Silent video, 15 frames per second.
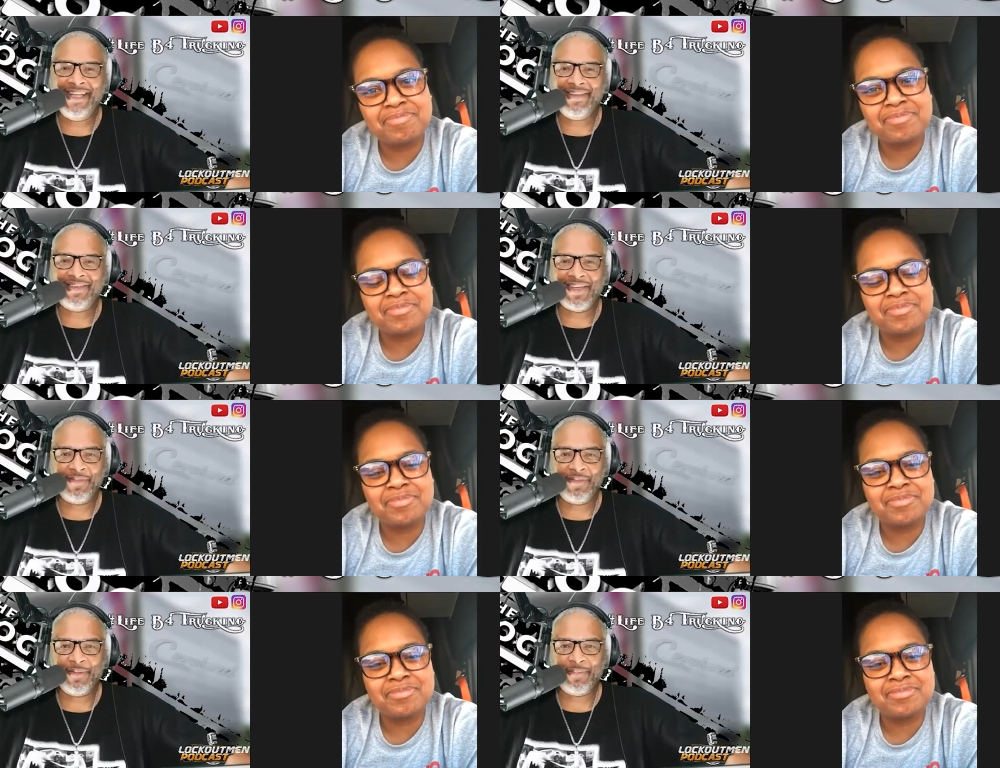
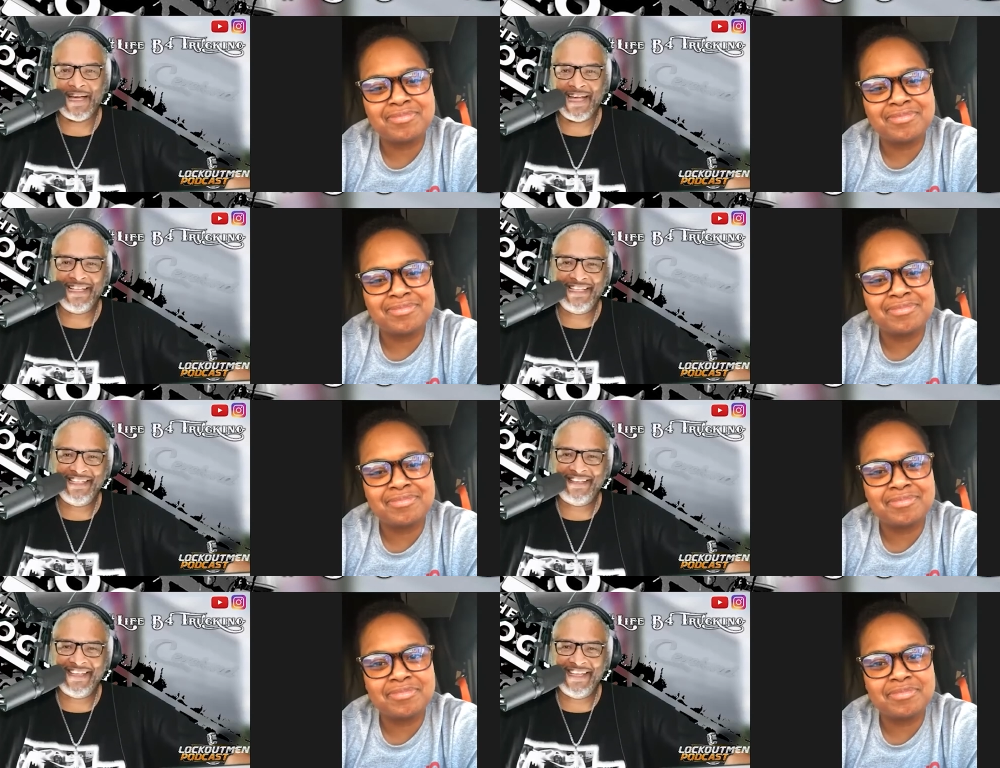Speaker 1: All right.
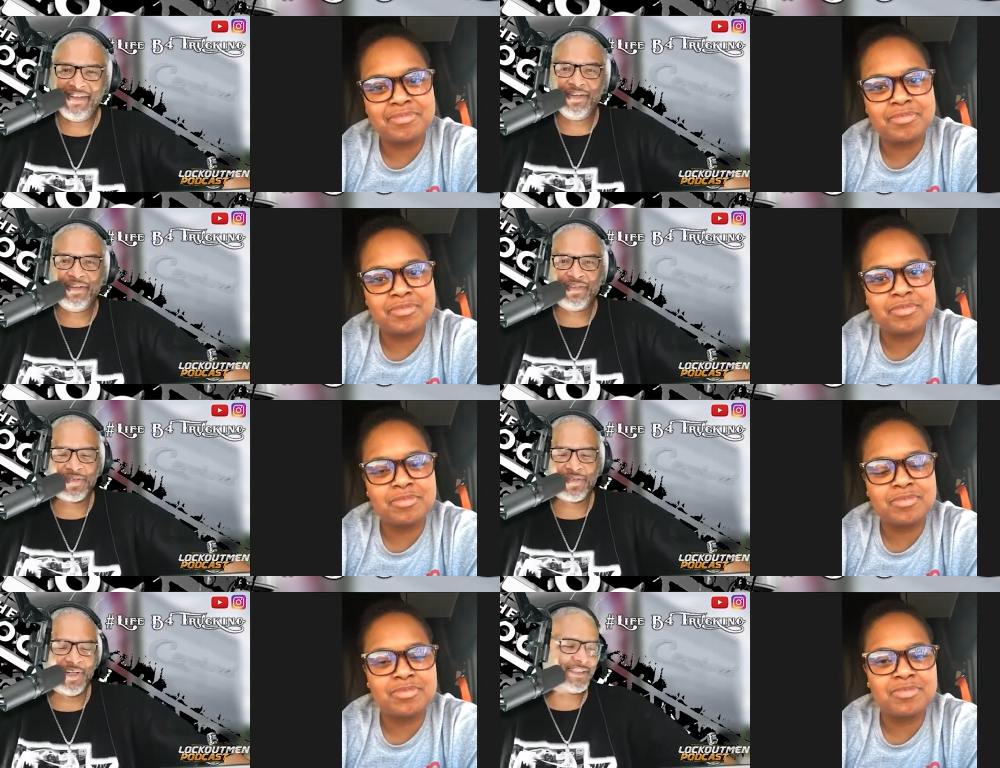You
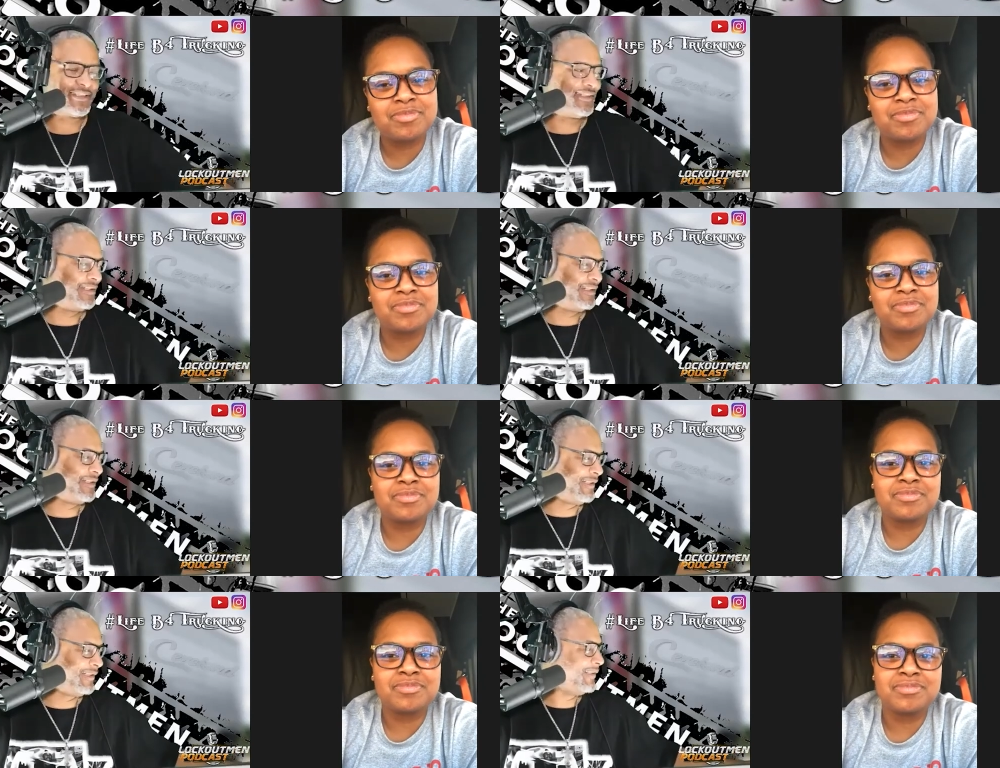take it
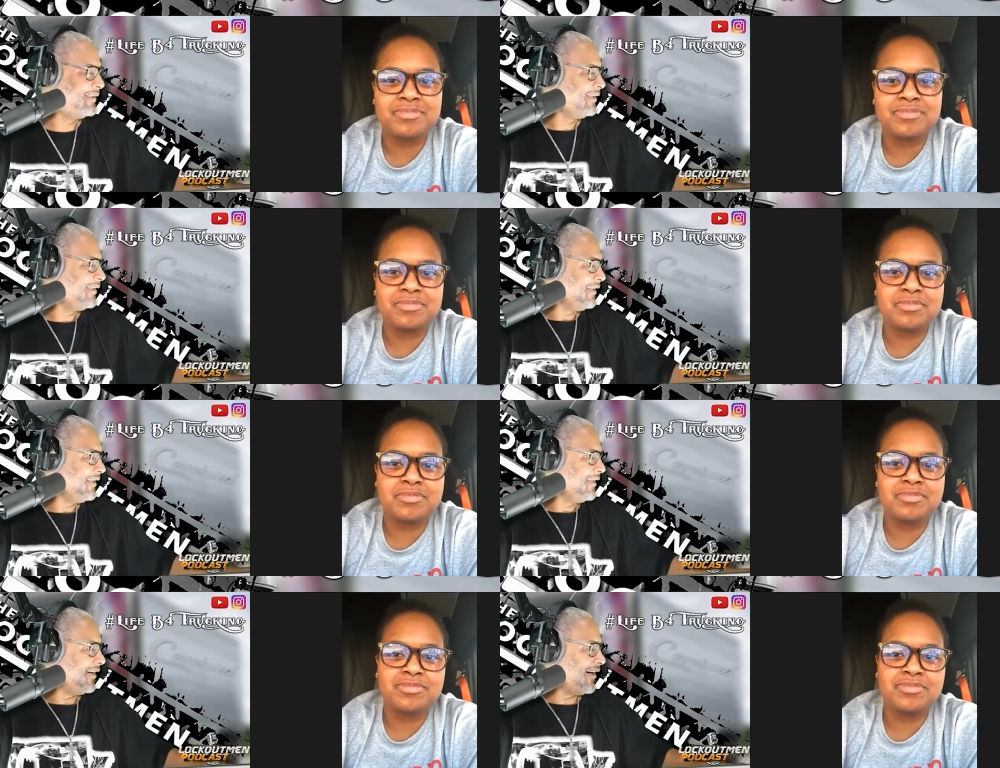easy.
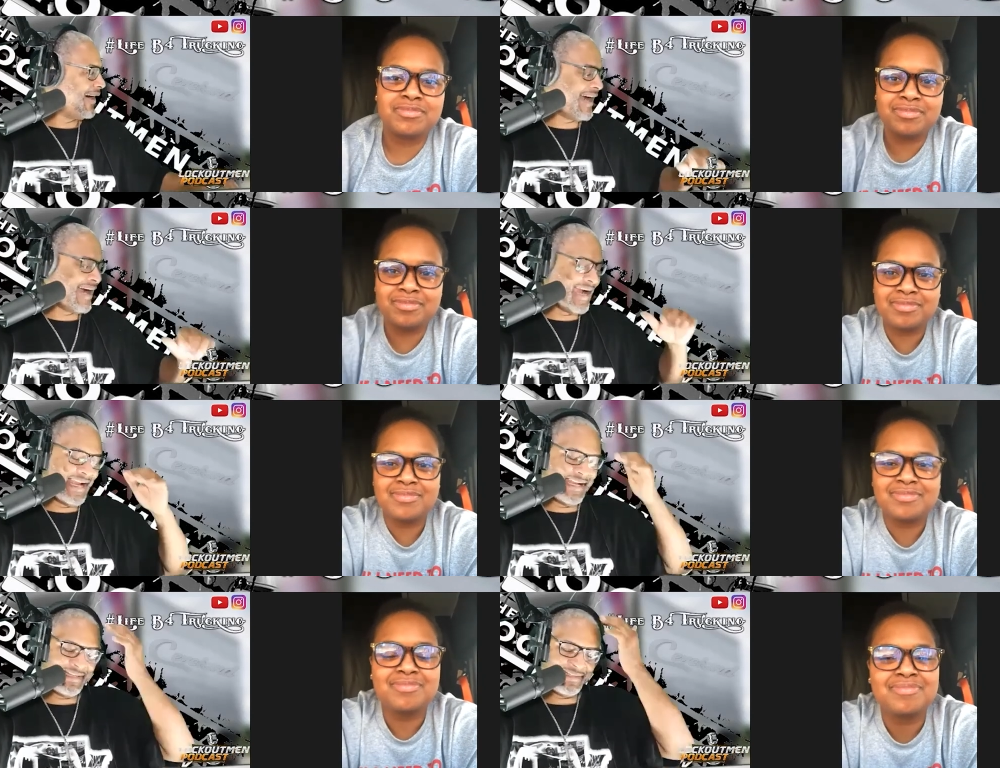You have a
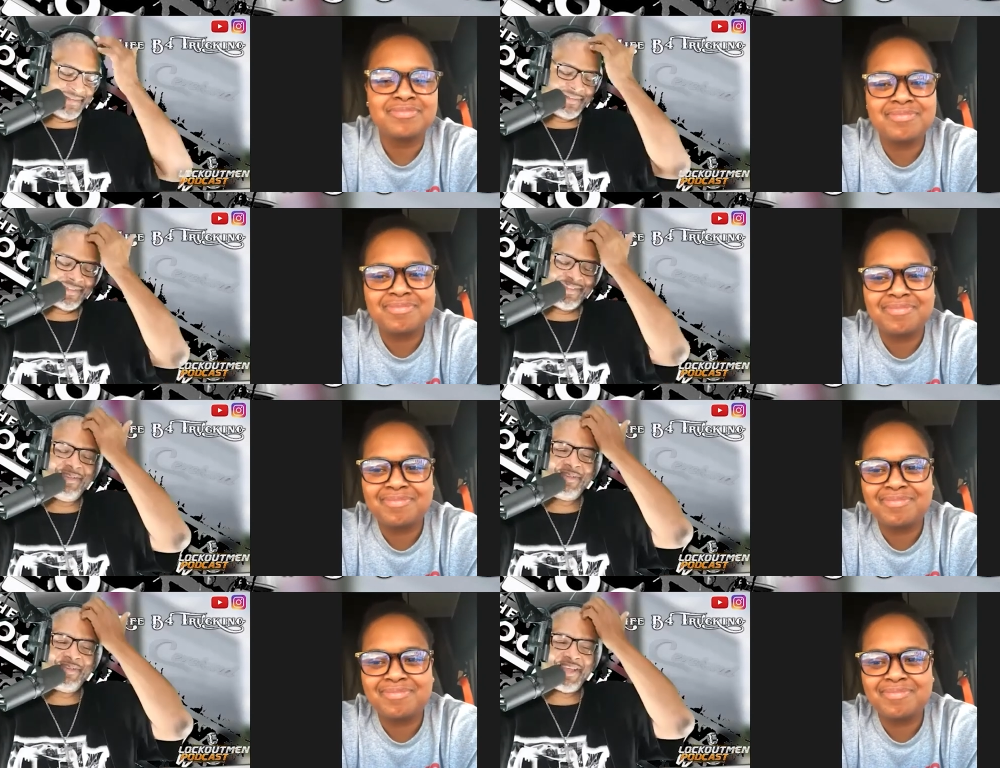blessed night.
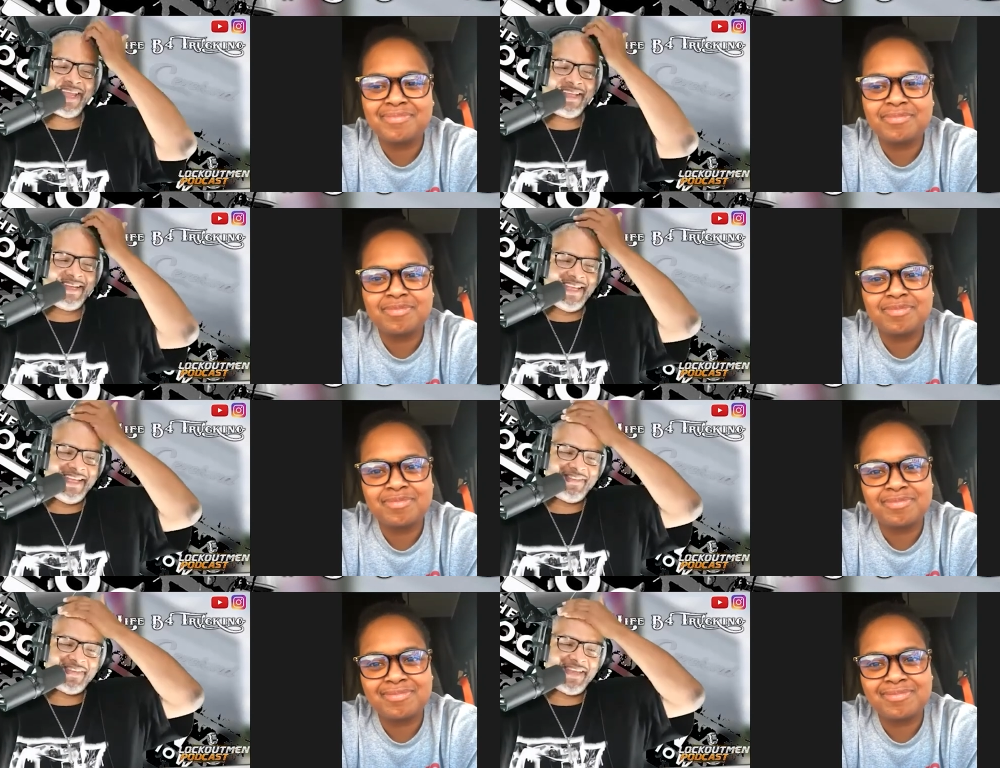
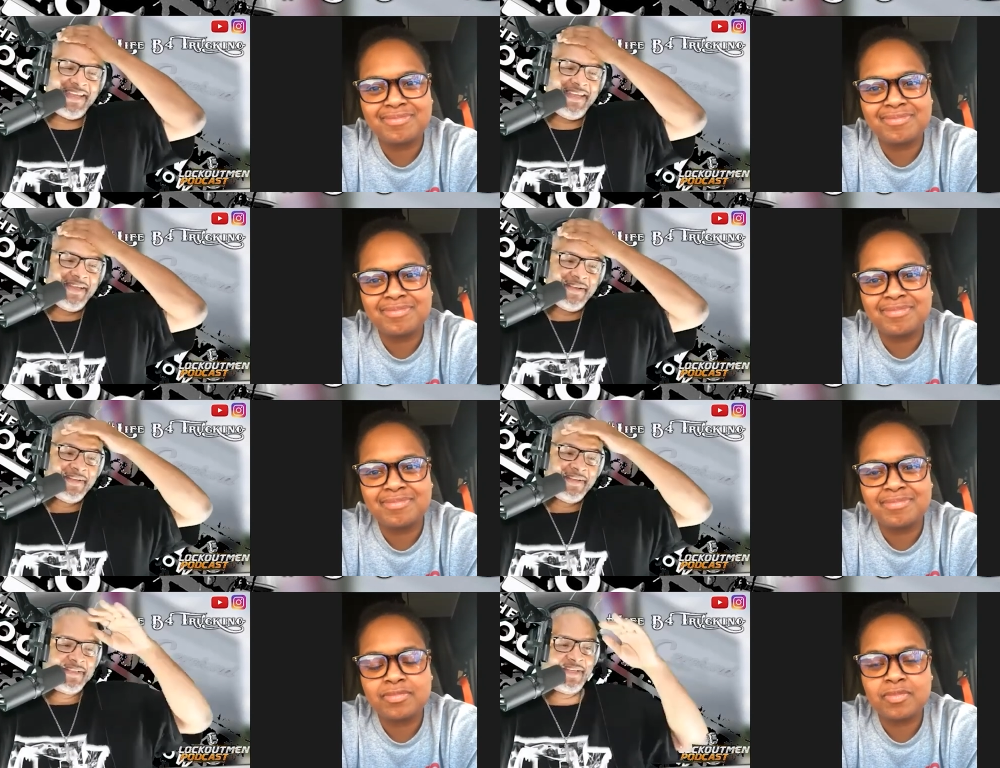And uh,
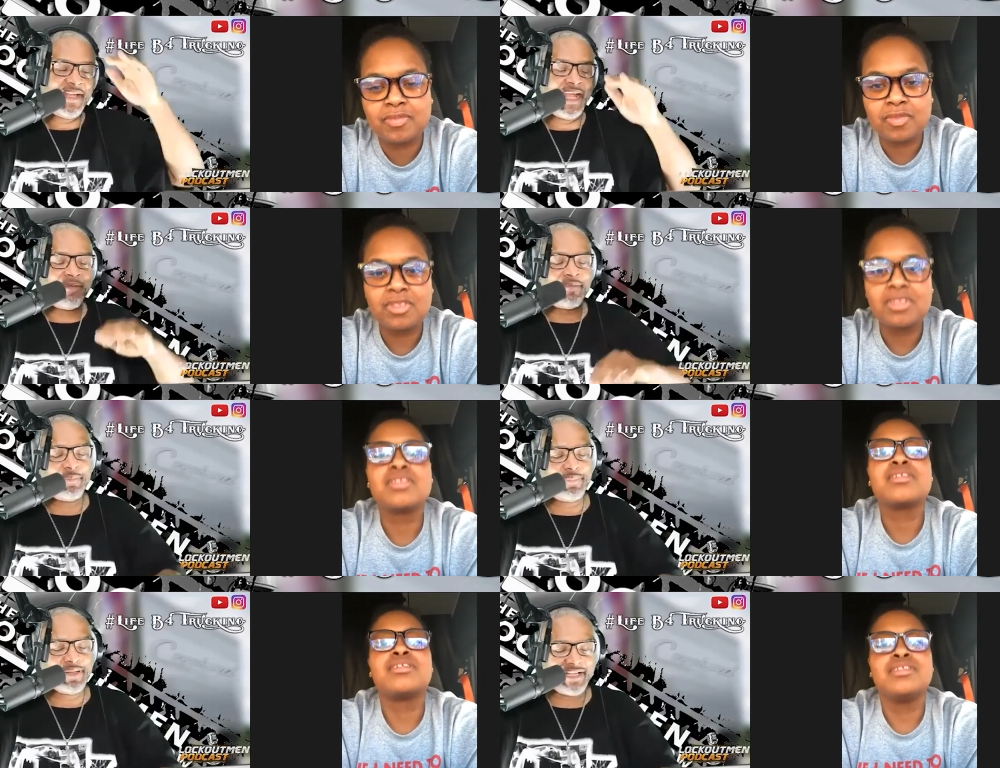if
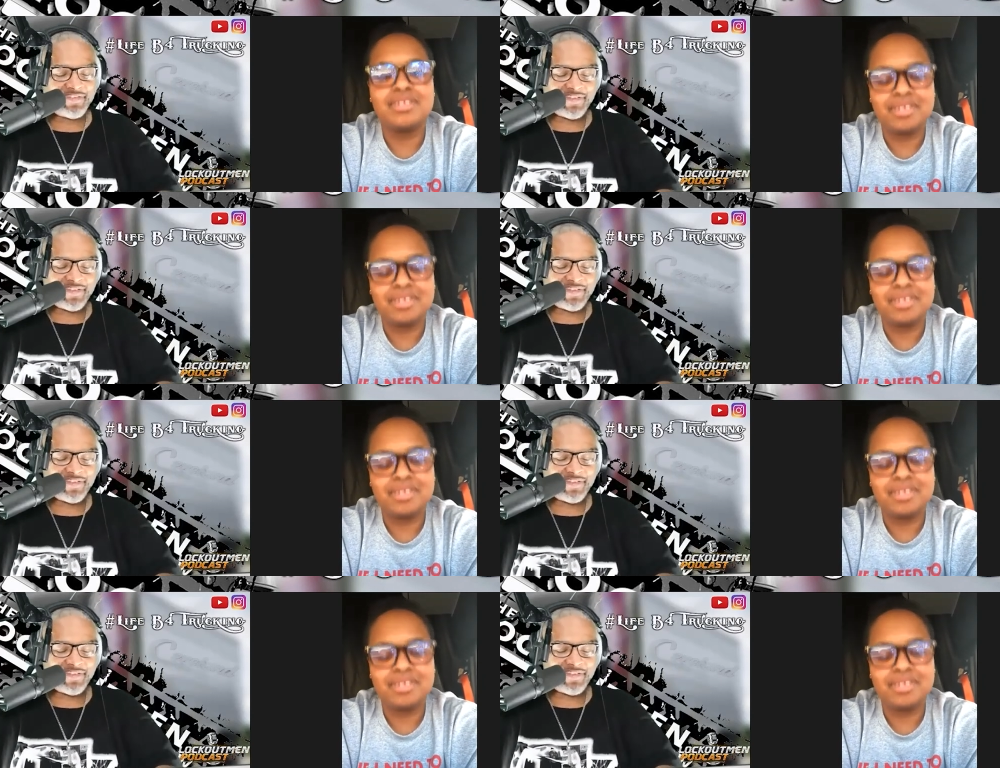anytime you need